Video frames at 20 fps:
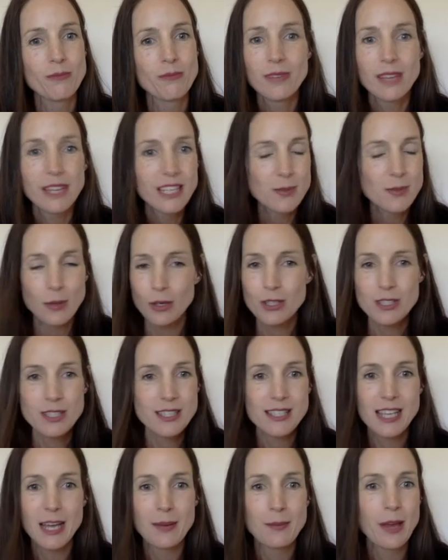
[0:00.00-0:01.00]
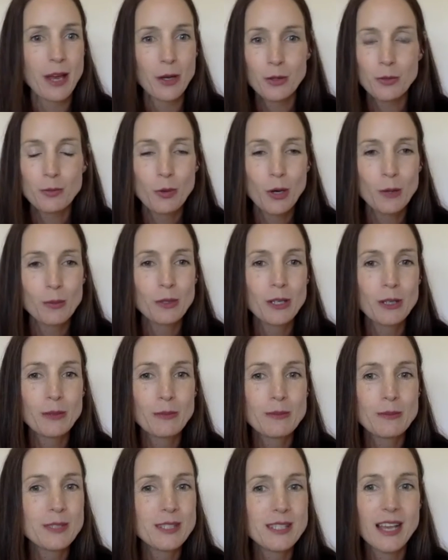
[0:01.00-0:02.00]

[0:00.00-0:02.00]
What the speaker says: experience the same health problems?